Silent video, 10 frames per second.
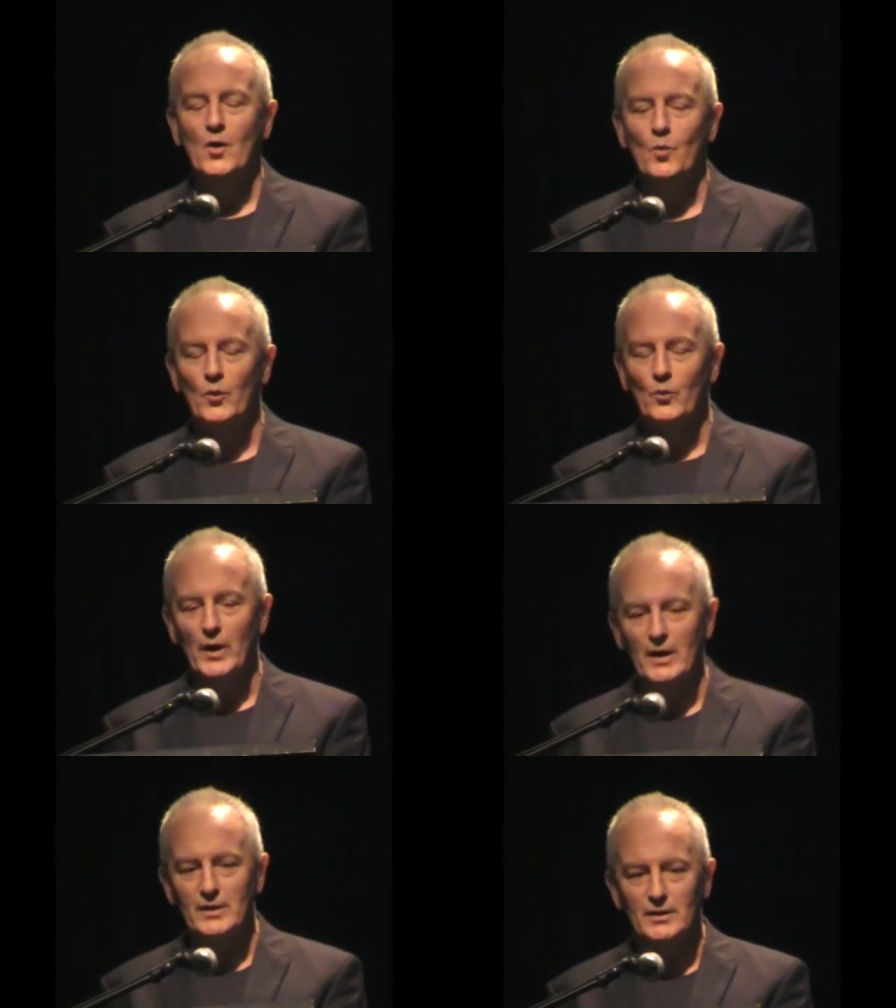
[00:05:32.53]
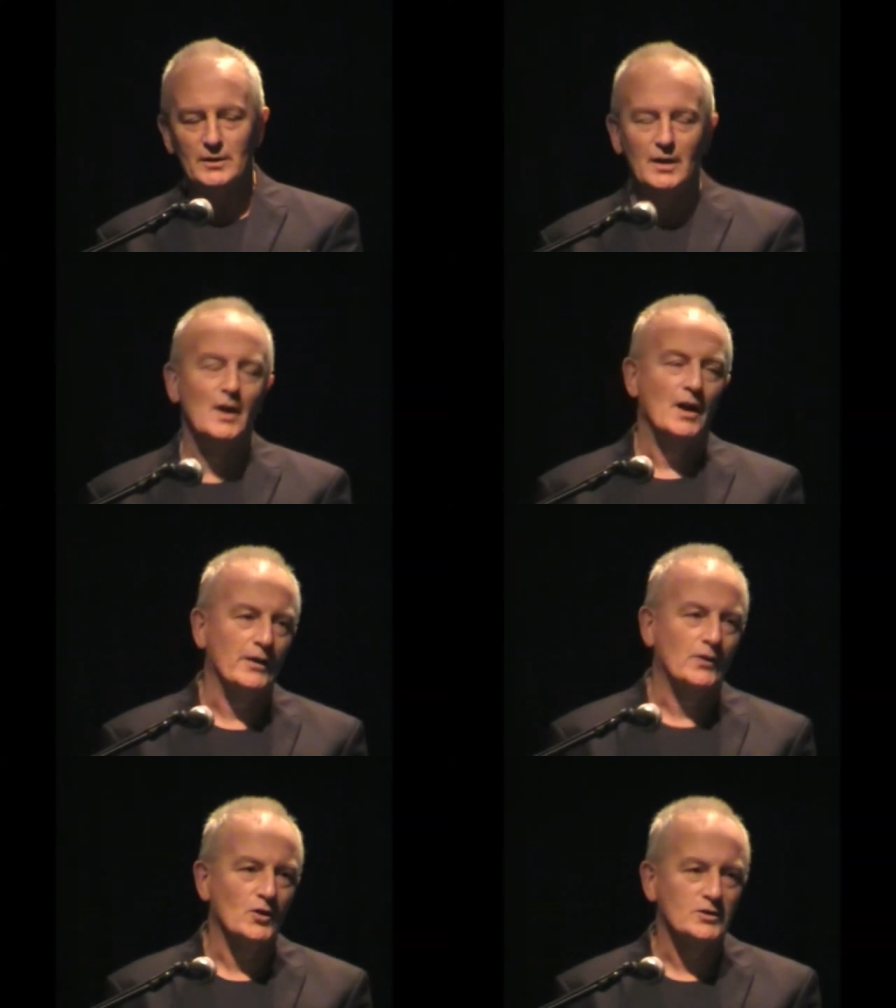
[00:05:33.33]
one way or another.
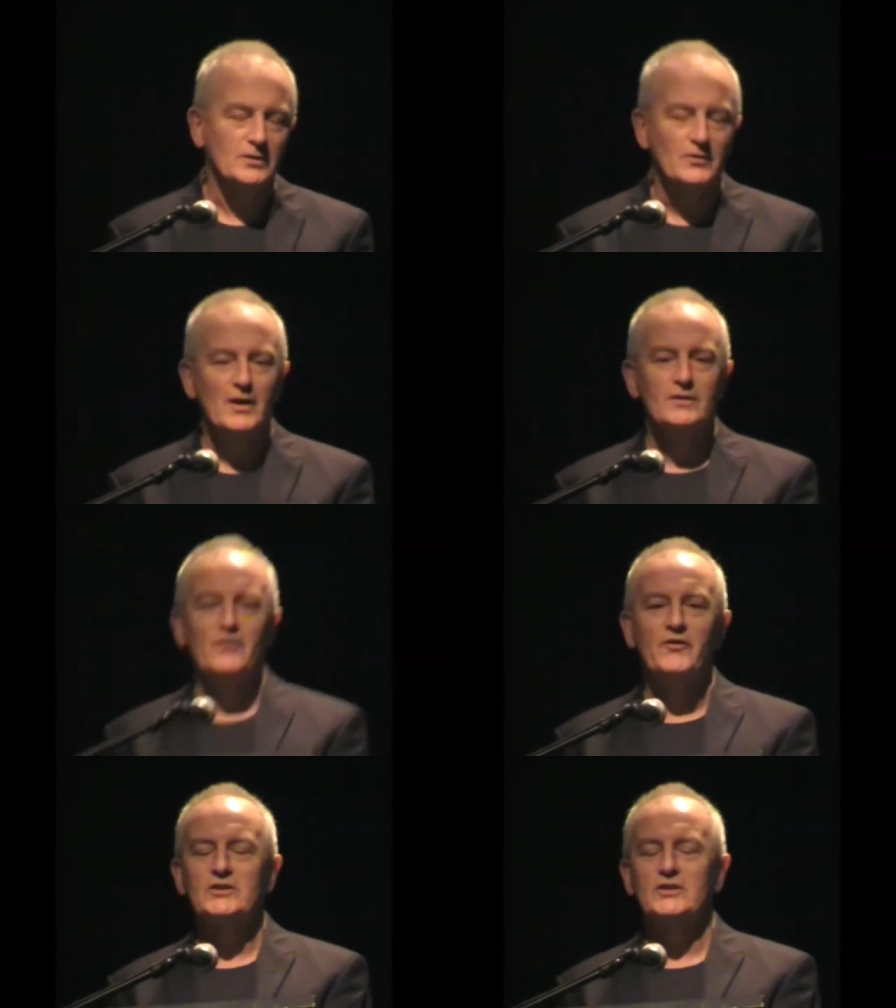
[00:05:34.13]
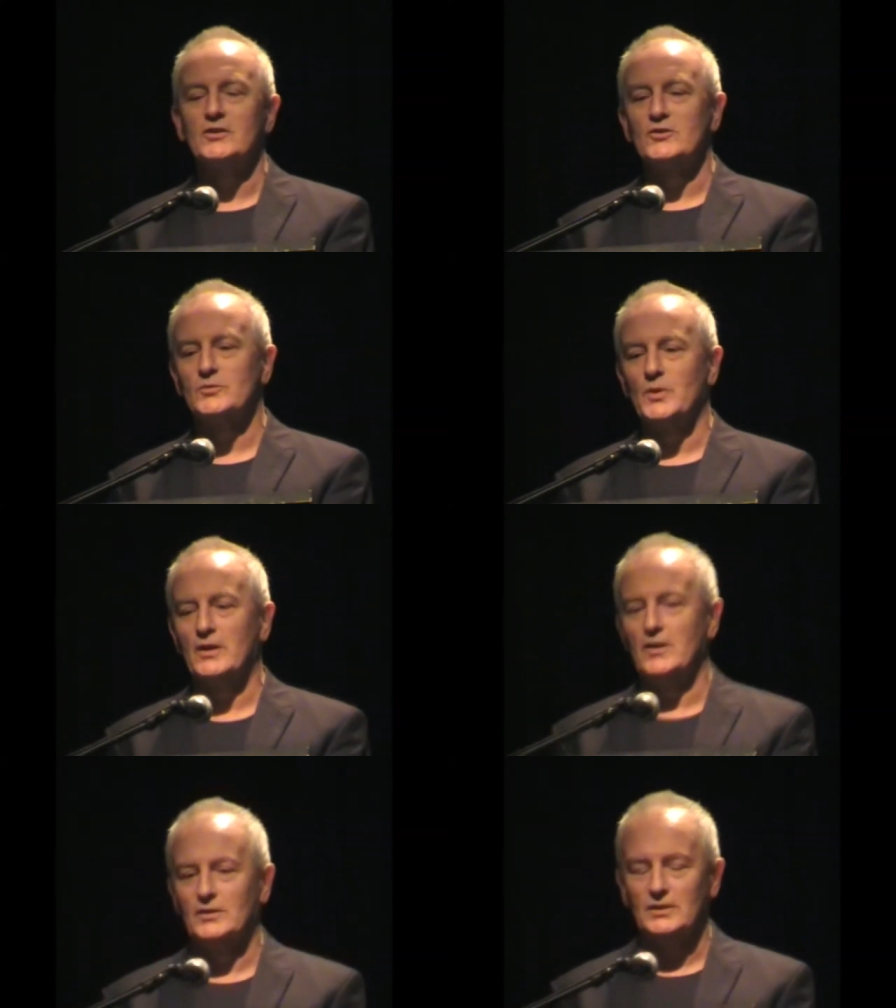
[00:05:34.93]
And of course the visitors were
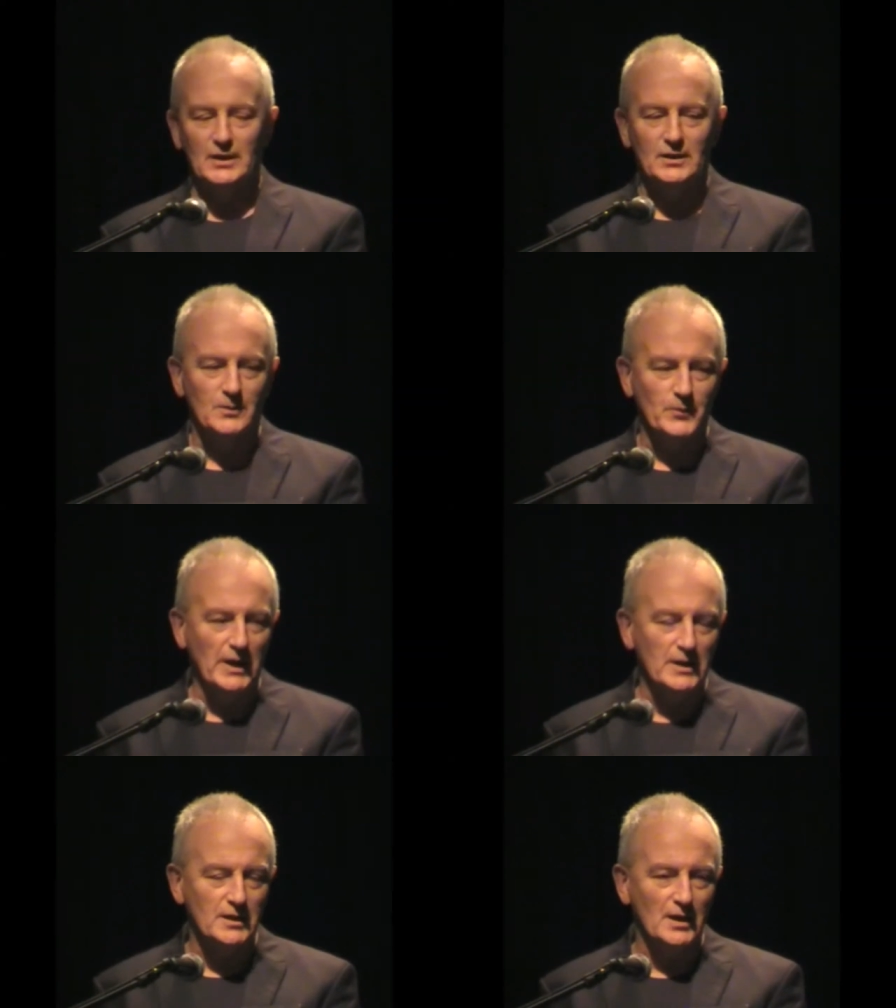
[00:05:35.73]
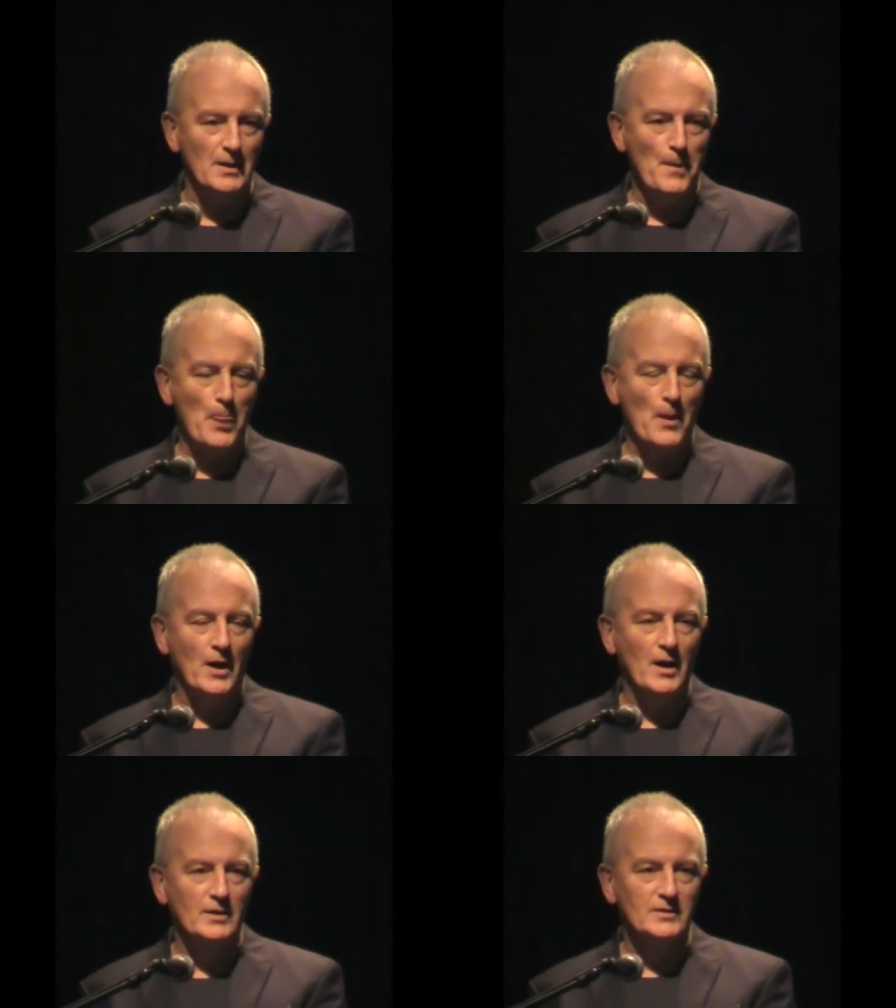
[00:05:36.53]
another thing that made
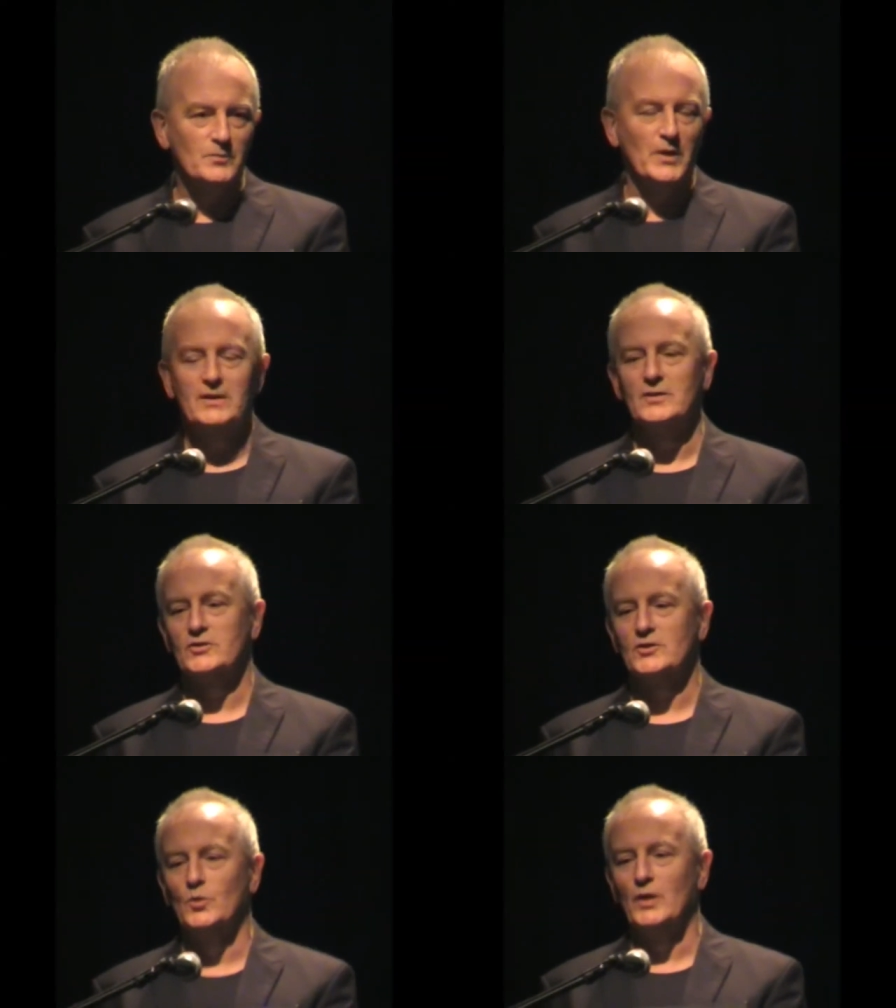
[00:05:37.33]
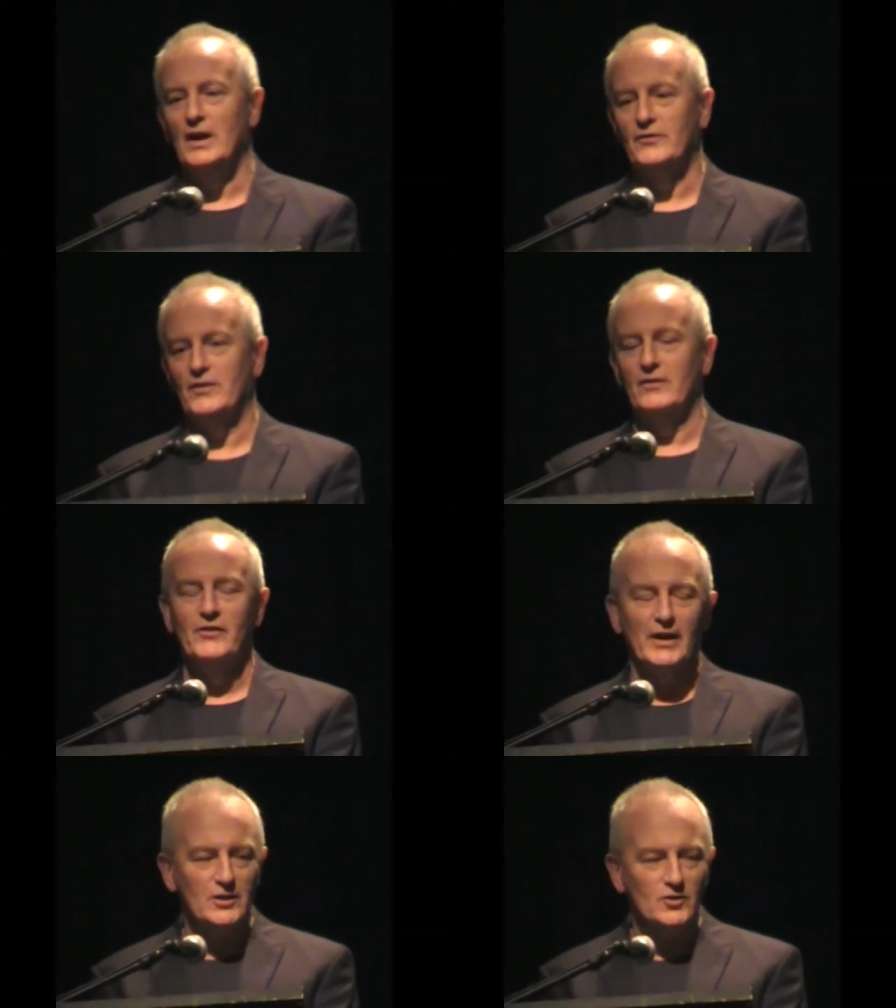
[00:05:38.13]
the school life
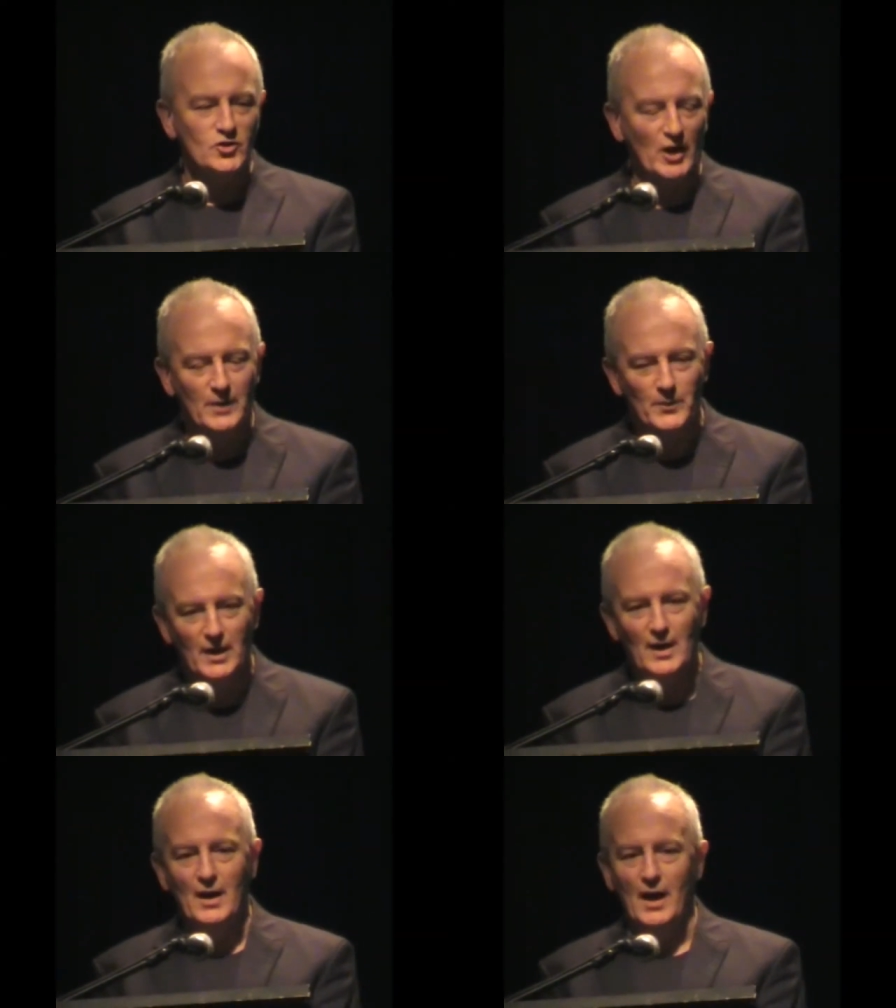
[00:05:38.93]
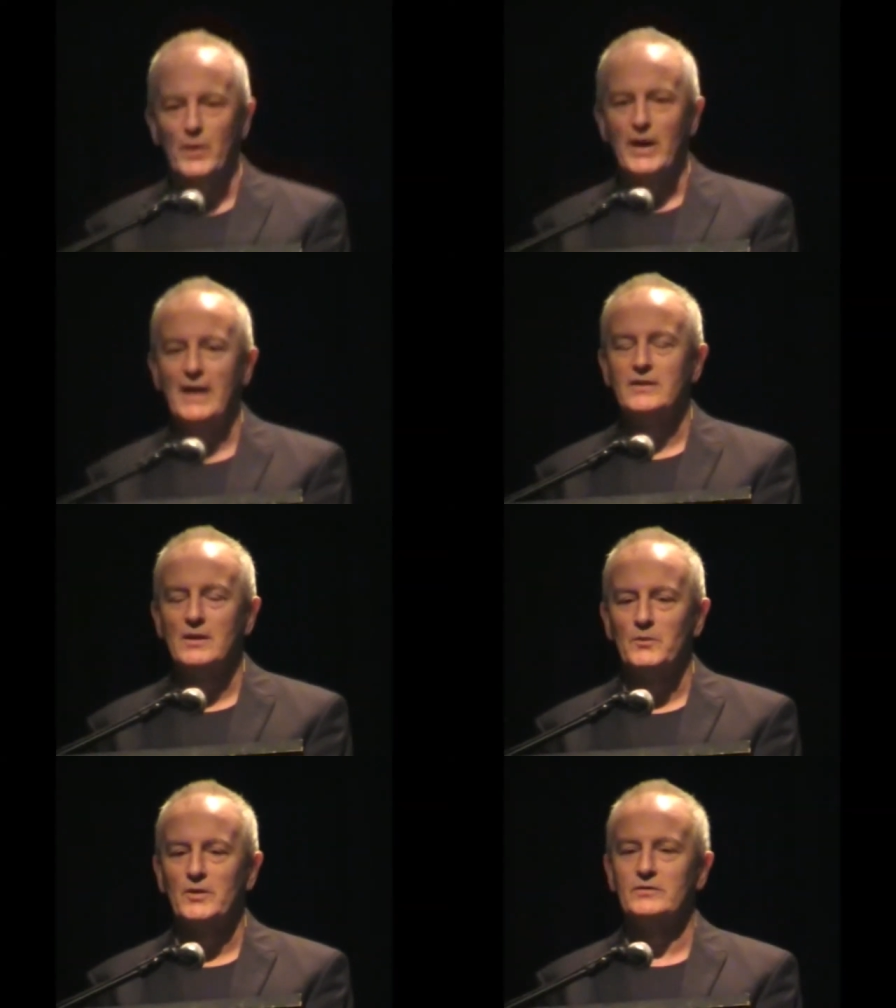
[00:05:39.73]
very enjoyable, and we had a
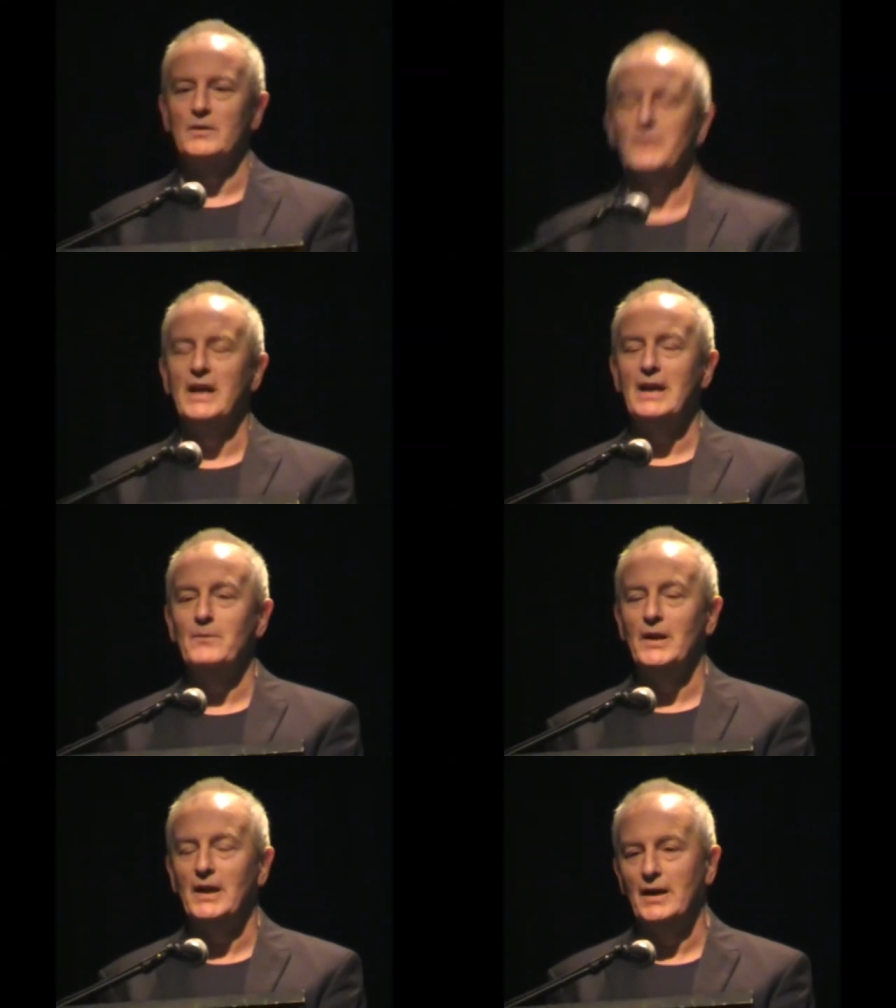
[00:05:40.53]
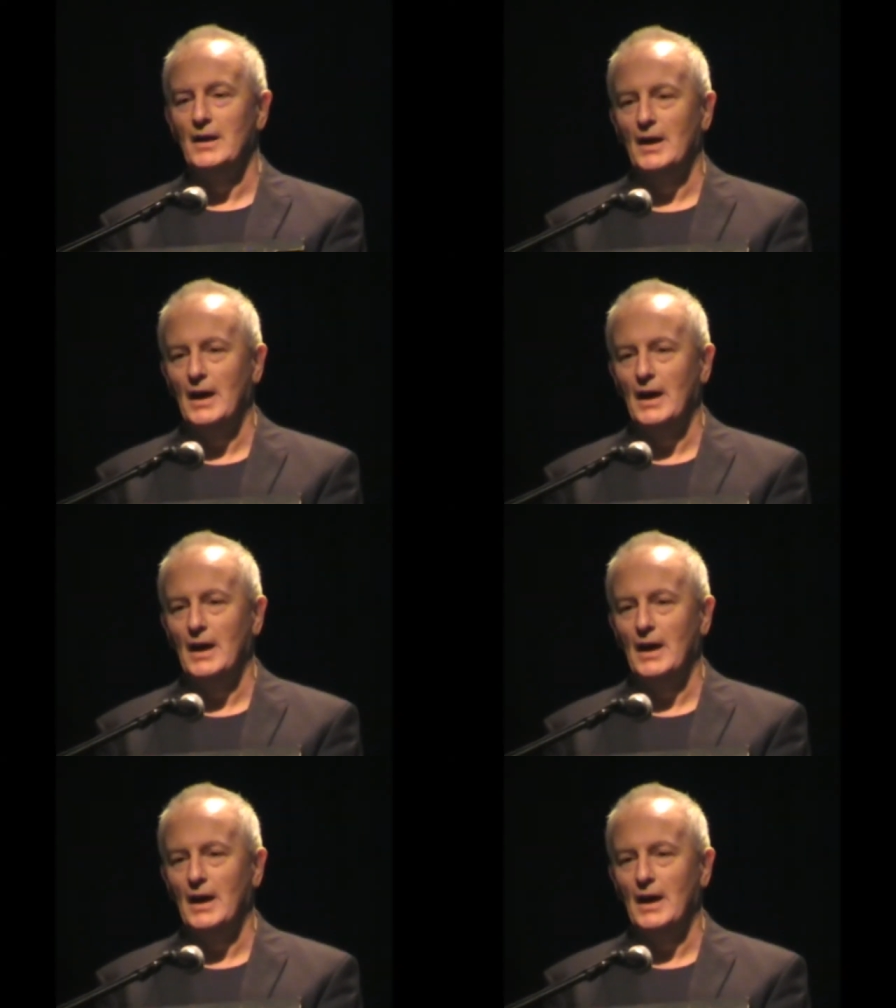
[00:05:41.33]
number of them, namely